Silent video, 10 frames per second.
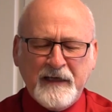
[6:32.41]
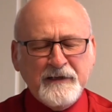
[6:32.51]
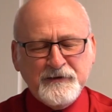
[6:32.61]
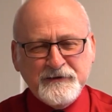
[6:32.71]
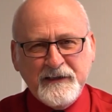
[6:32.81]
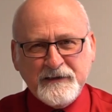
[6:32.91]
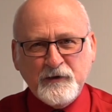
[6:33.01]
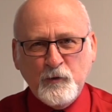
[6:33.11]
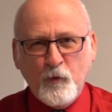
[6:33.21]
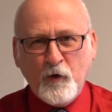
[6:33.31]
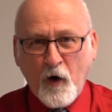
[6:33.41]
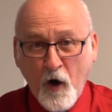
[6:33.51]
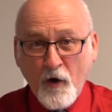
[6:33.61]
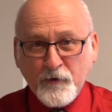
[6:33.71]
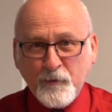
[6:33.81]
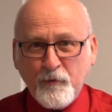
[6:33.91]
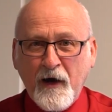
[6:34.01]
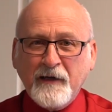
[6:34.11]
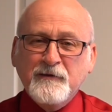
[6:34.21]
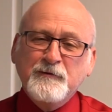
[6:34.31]
I suggest that you work on your
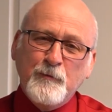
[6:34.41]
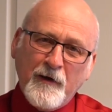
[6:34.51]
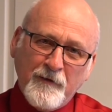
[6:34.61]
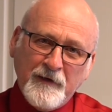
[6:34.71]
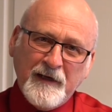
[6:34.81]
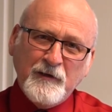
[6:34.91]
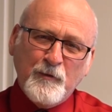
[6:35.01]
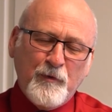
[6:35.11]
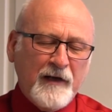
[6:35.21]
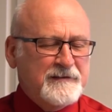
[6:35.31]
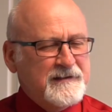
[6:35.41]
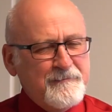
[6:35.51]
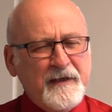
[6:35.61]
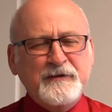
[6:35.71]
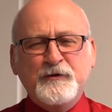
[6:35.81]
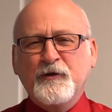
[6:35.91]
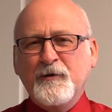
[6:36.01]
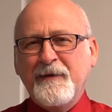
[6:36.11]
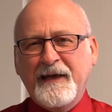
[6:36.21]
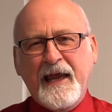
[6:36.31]
practice rather than in your practice, and make sure
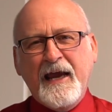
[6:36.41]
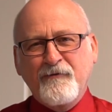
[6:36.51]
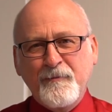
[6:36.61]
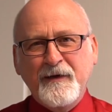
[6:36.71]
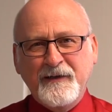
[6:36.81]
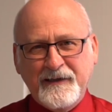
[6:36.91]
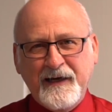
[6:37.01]
you make every minute